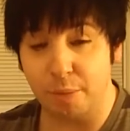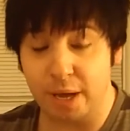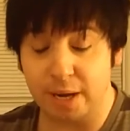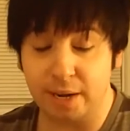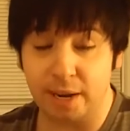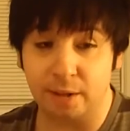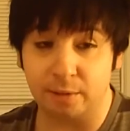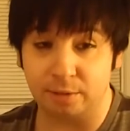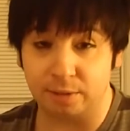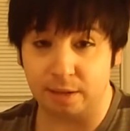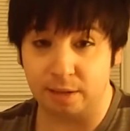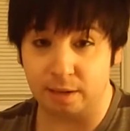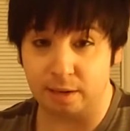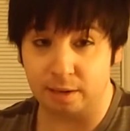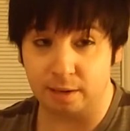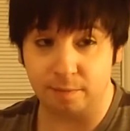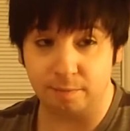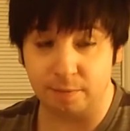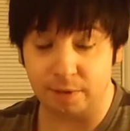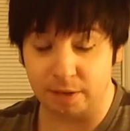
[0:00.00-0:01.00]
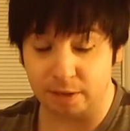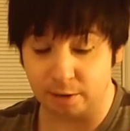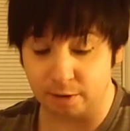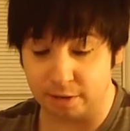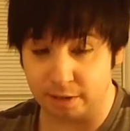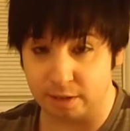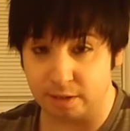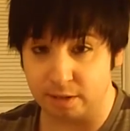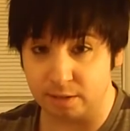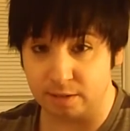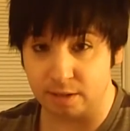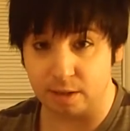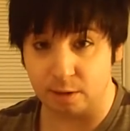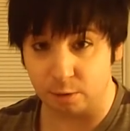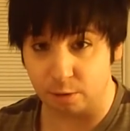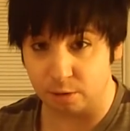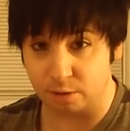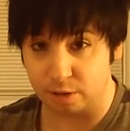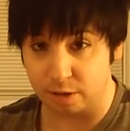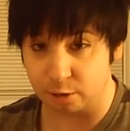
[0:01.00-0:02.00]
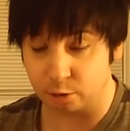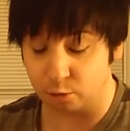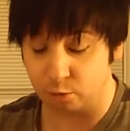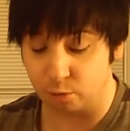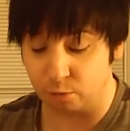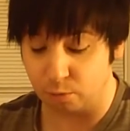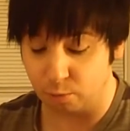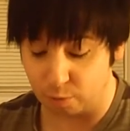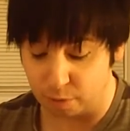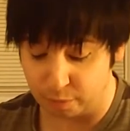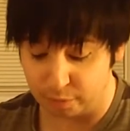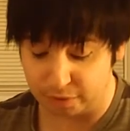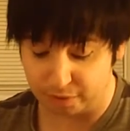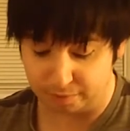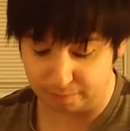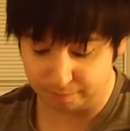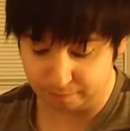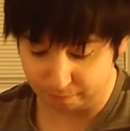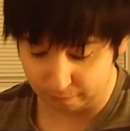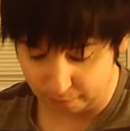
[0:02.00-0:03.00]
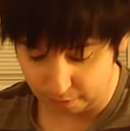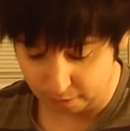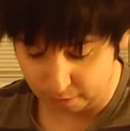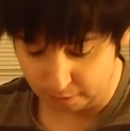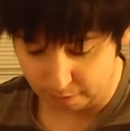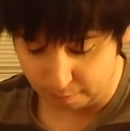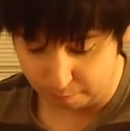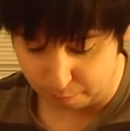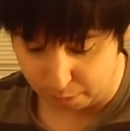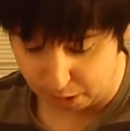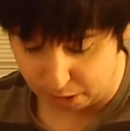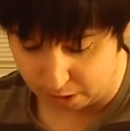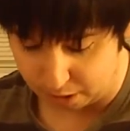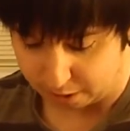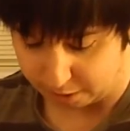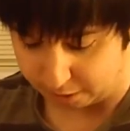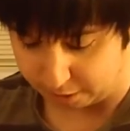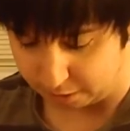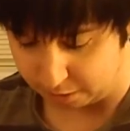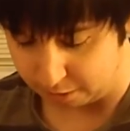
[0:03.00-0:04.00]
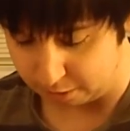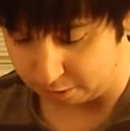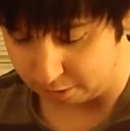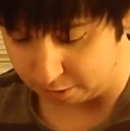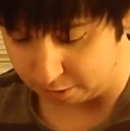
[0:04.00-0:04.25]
men out there than there is heterosexual women. By,